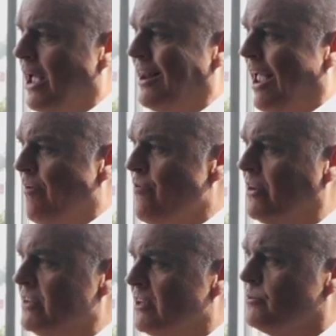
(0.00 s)
and every
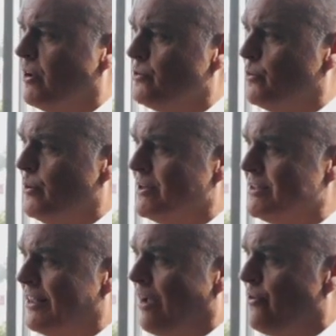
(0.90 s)
test match between
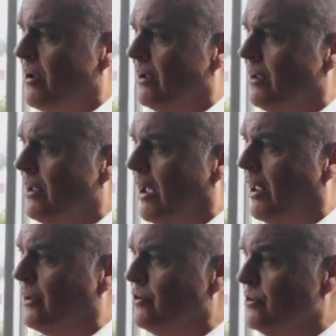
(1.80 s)
South Africa
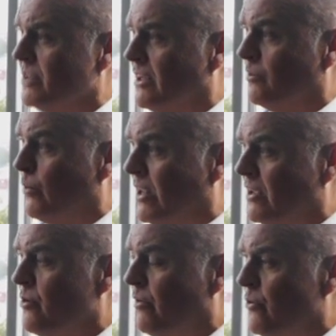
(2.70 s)
and New Zealand when he
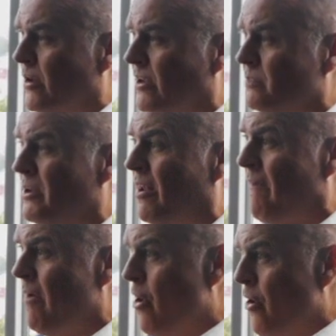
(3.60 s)
has refereed has been
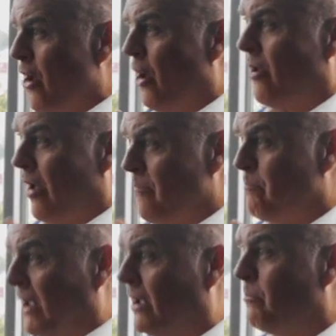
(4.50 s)
a
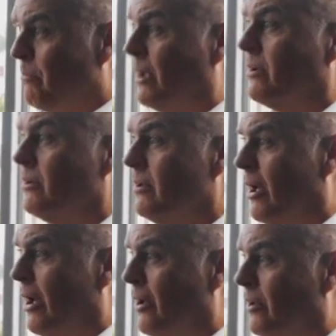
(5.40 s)
big
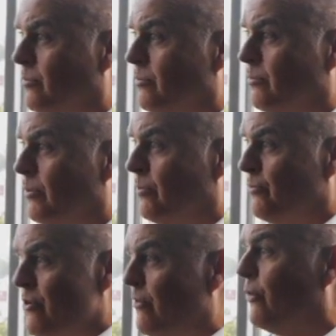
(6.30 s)

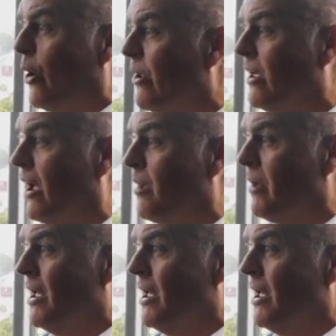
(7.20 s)
free-flowing game.